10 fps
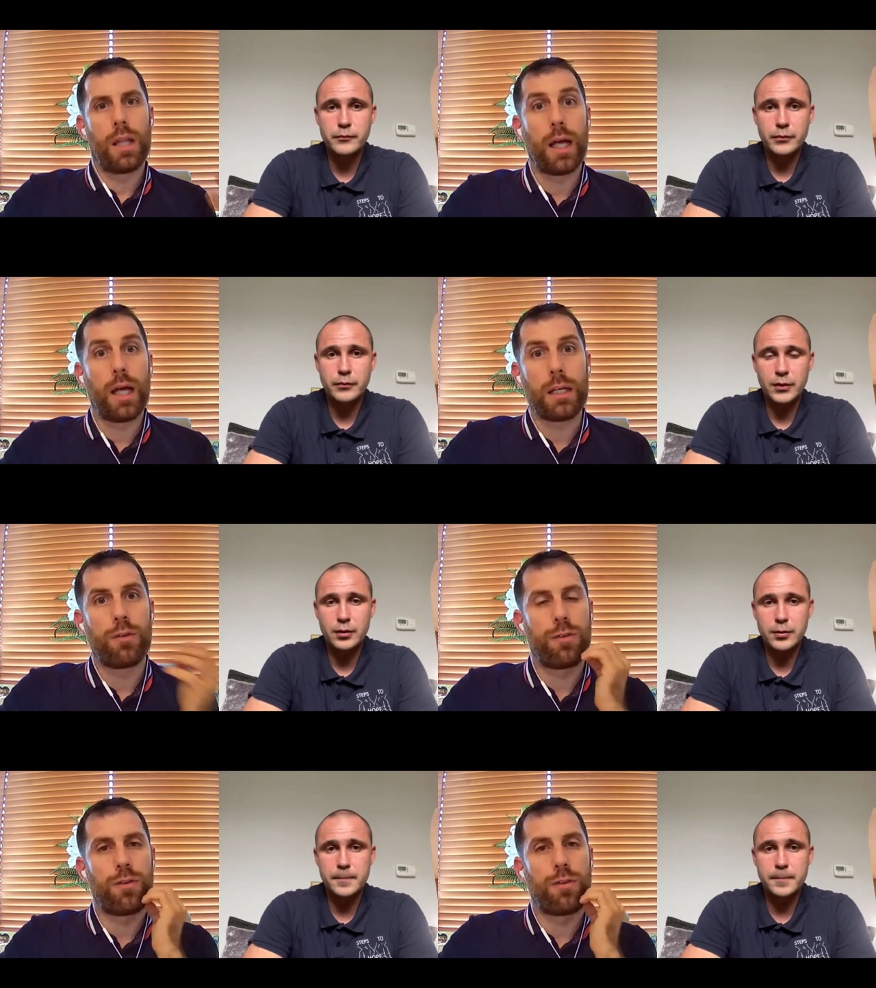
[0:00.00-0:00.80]
Speaker 1: in
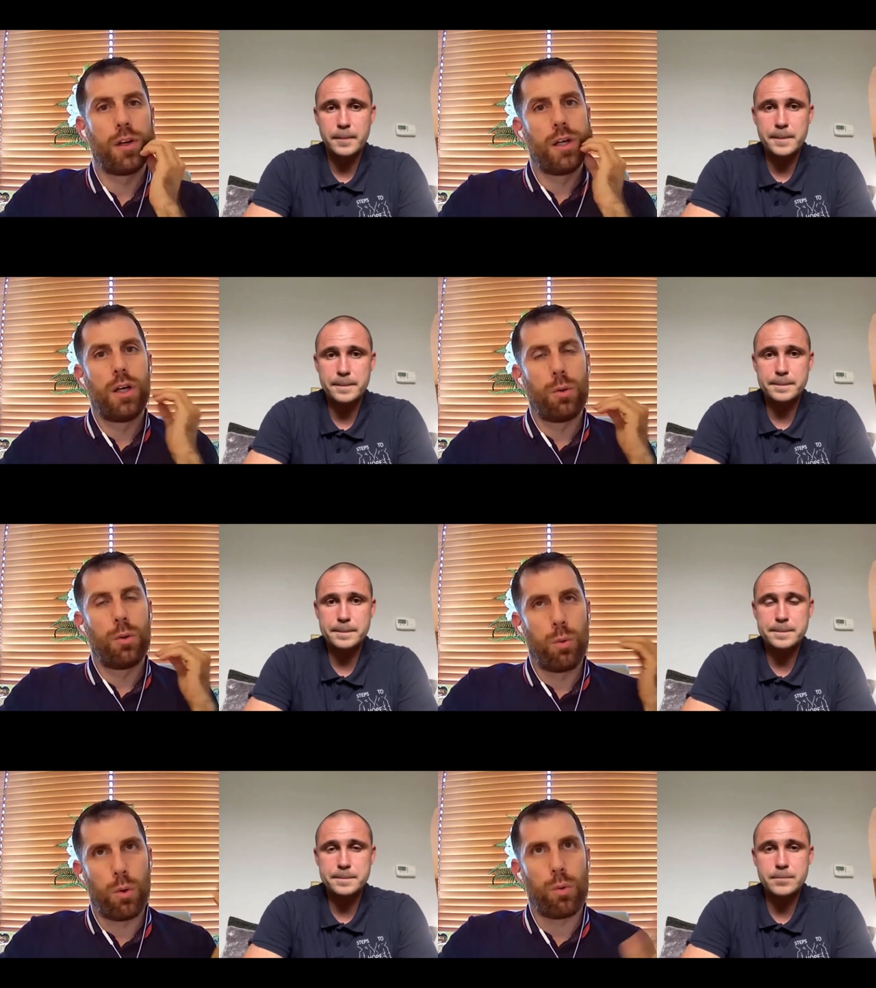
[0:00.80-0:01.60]
life.
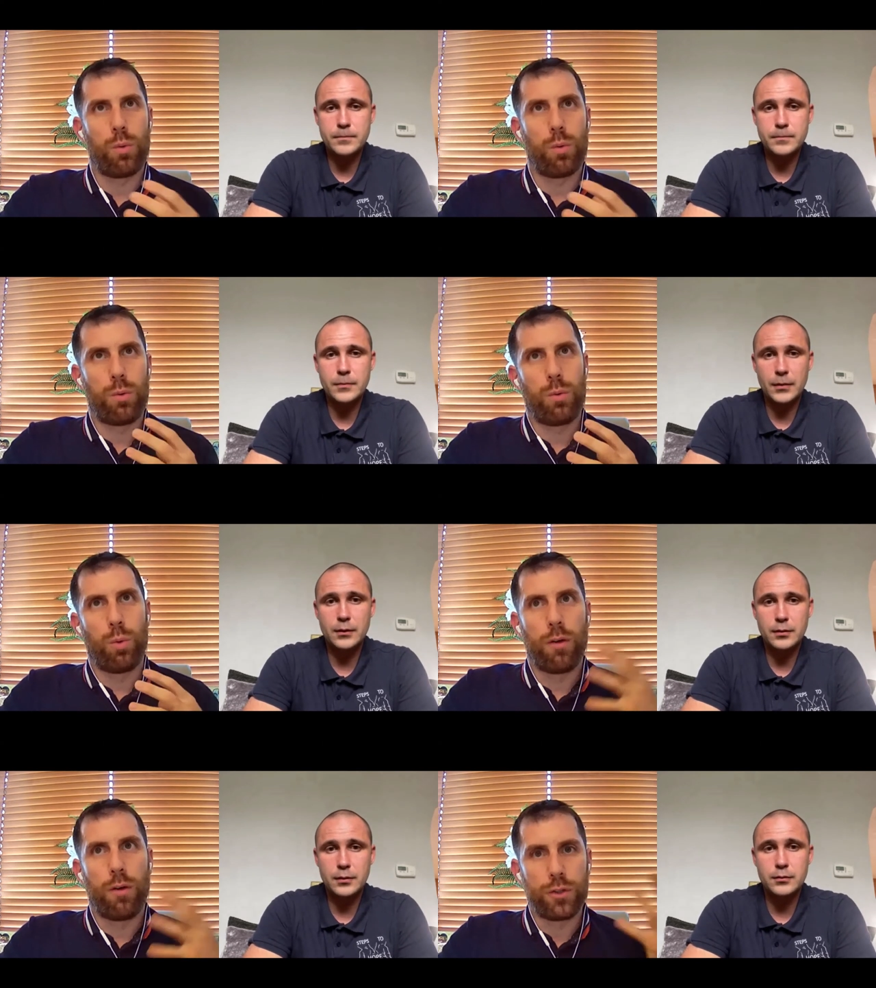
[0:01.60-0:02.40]
What
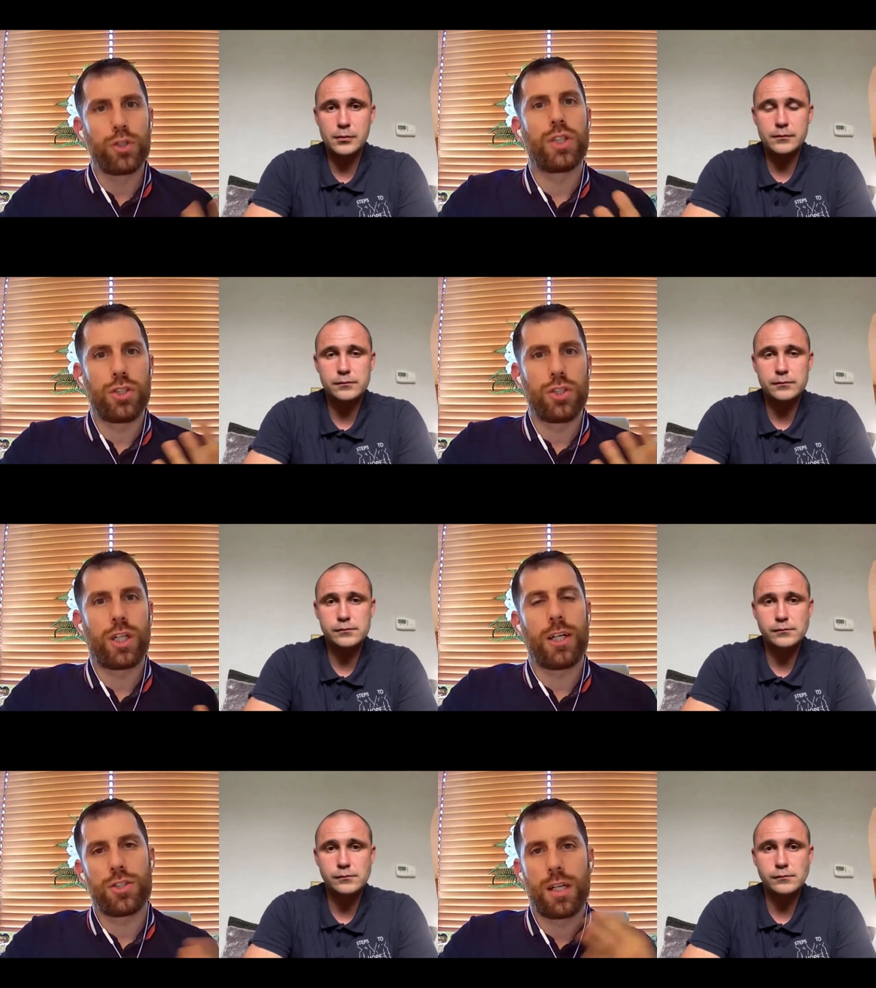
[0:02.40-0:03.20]
what have you seen
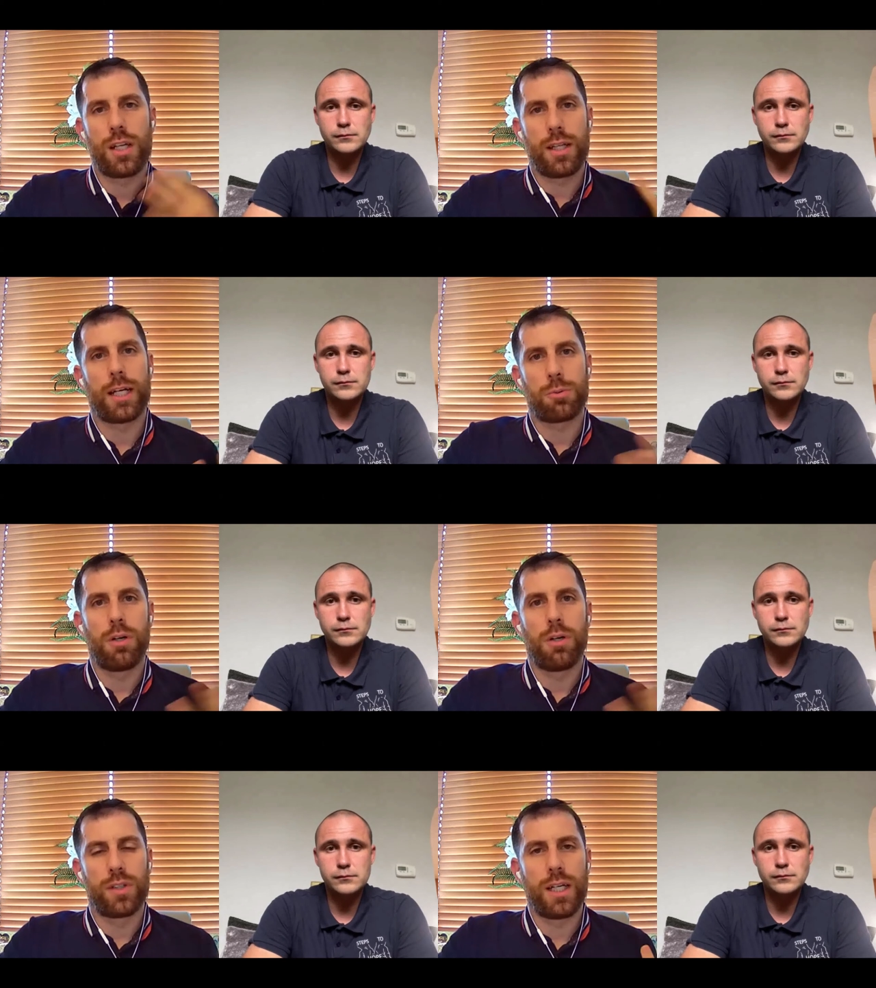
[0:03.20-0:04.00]
changing in that
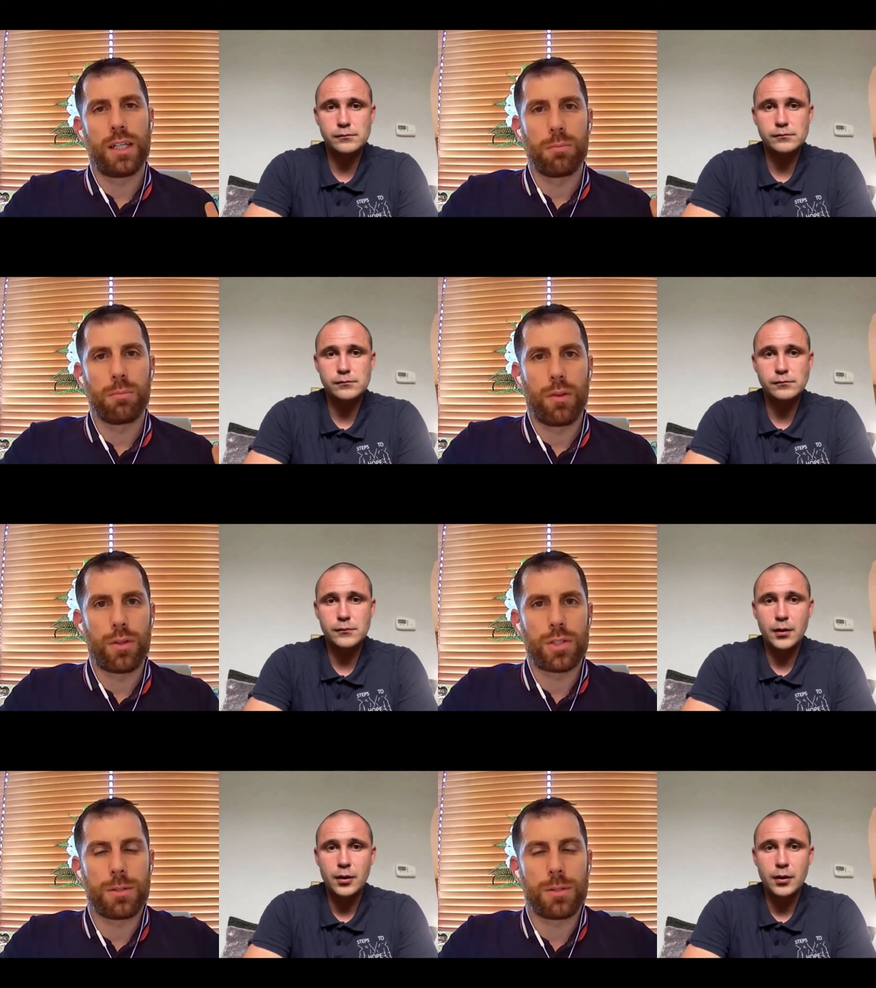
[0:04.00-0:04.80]
12 to 18
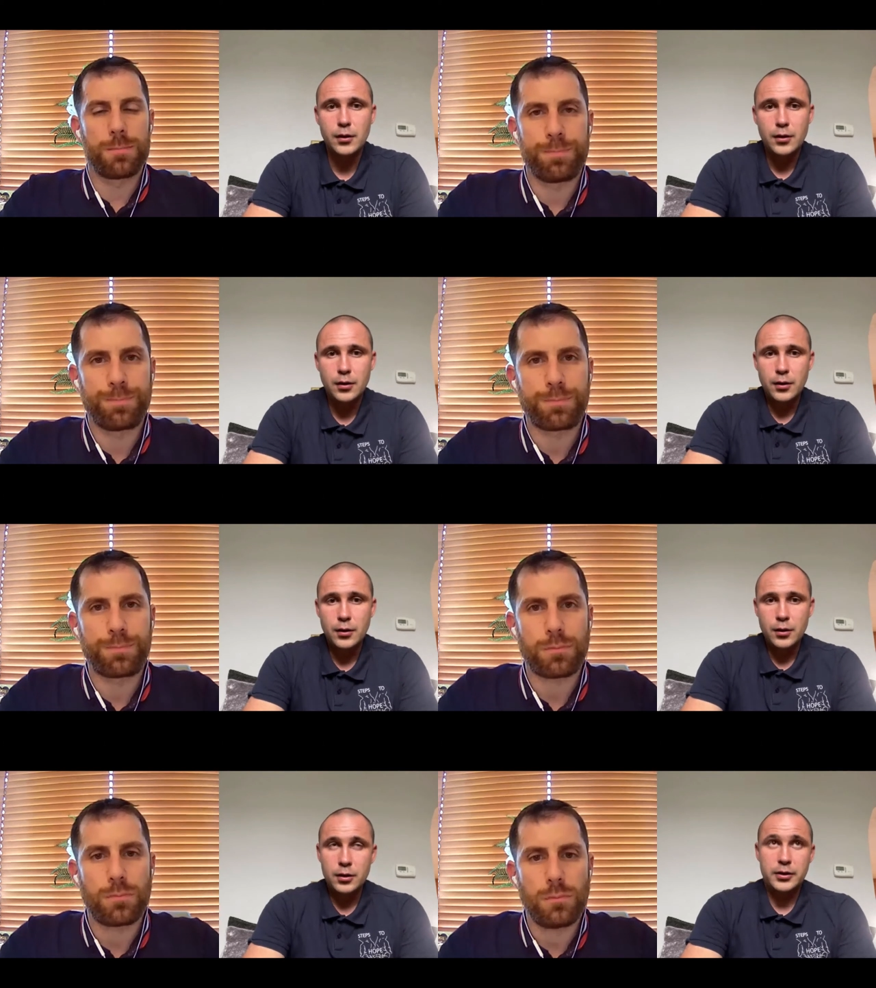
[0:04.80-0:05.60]
months?
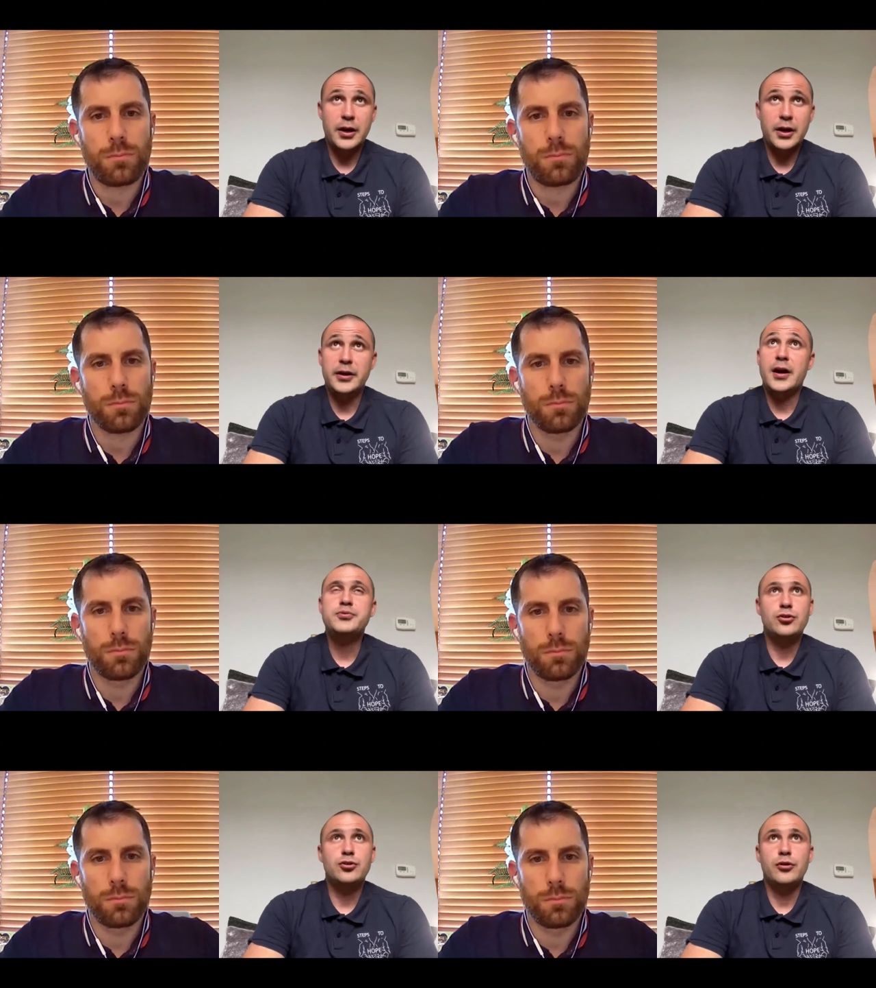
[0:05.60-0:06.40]
Speaker 2: Yeah, you're
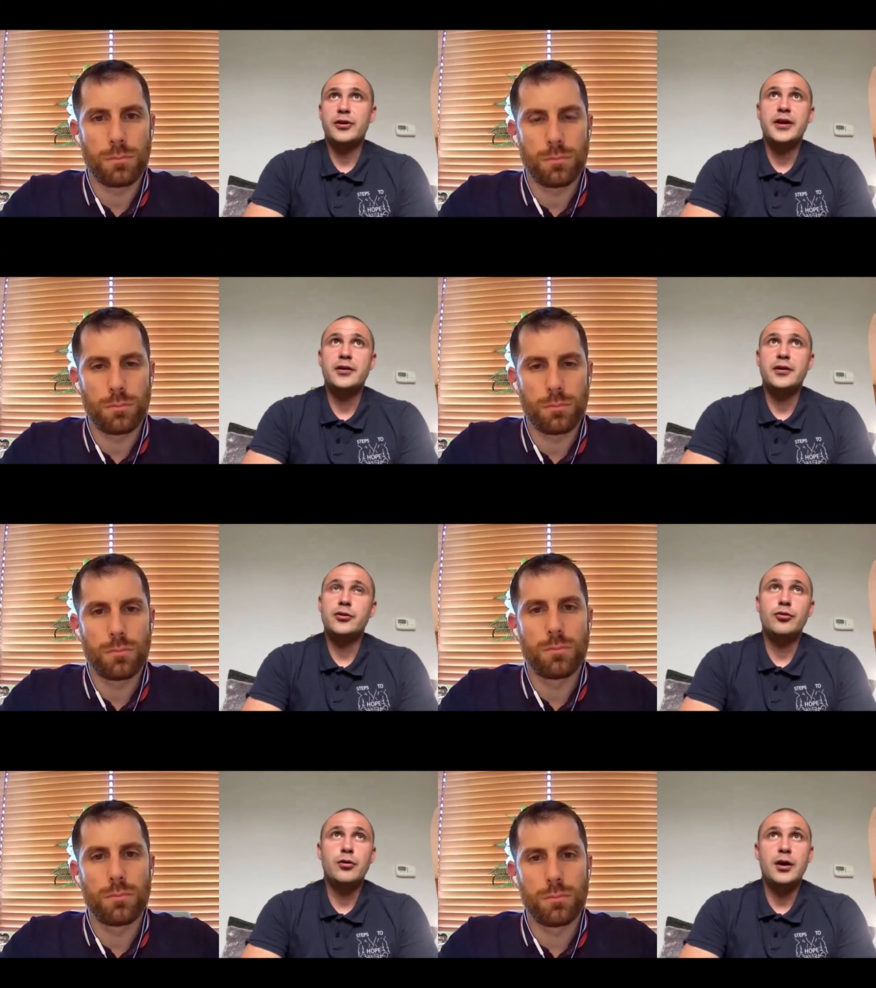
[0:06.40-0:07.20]
absolutely right.
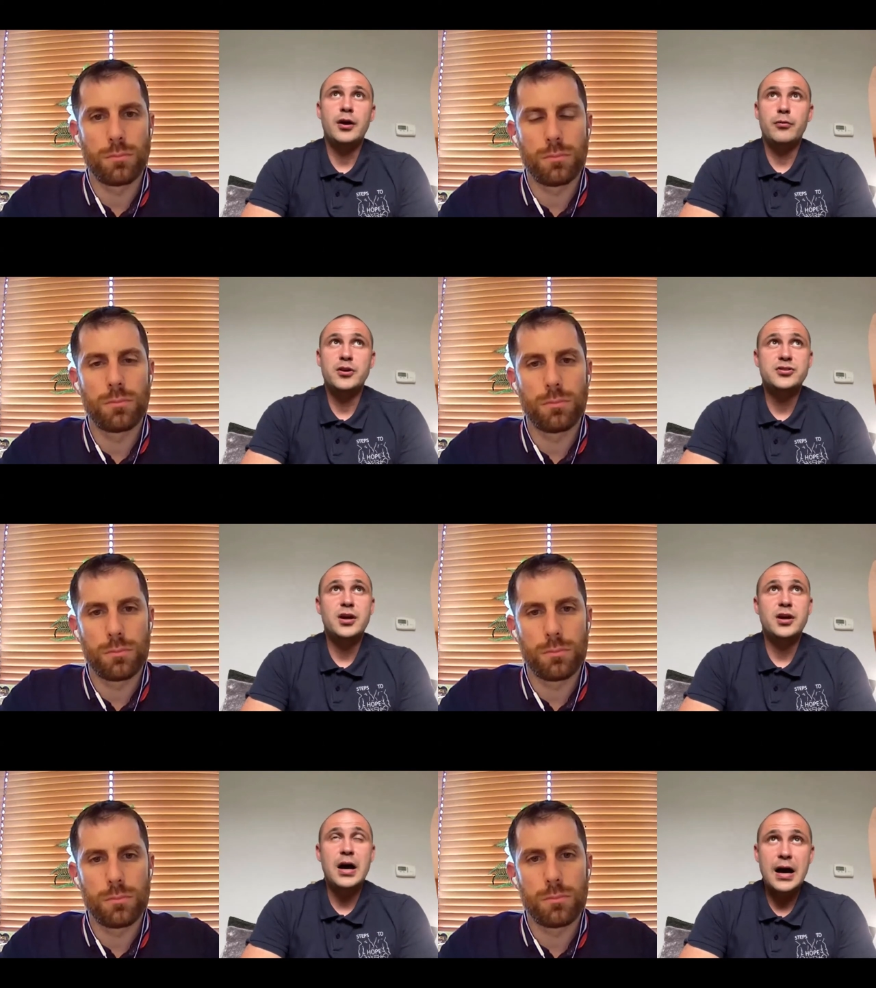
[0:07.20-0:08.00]
You know, it
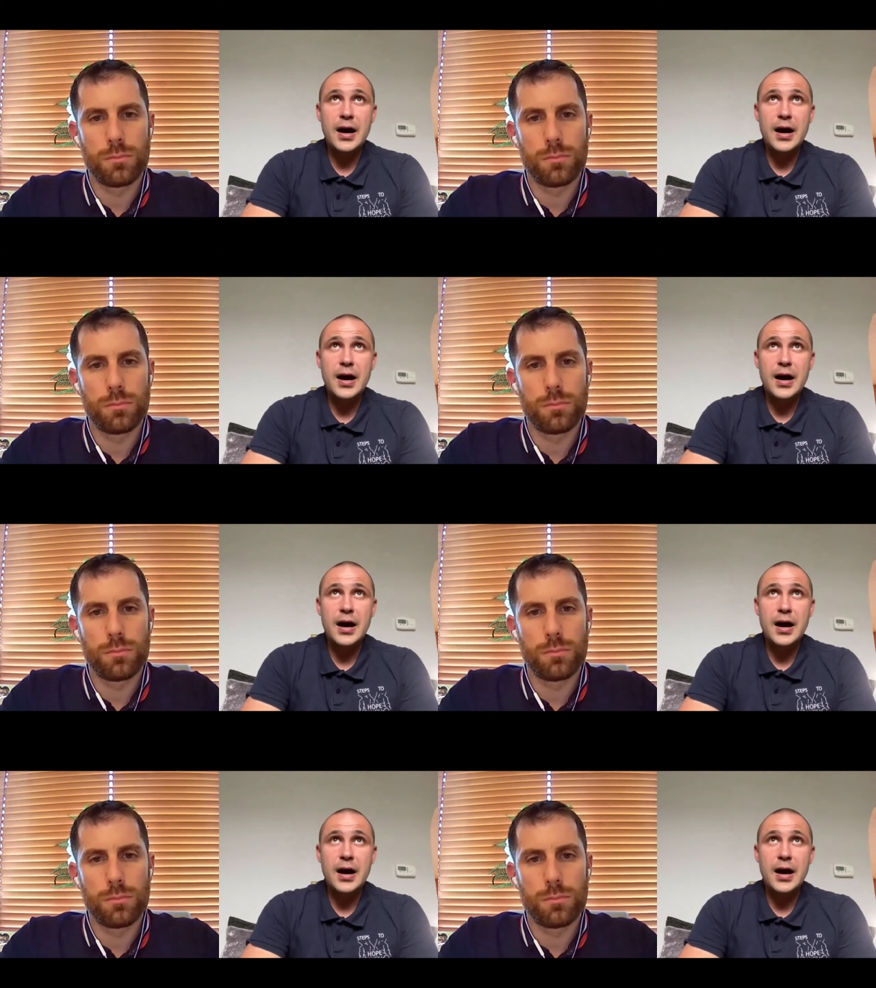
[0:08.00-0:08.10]
was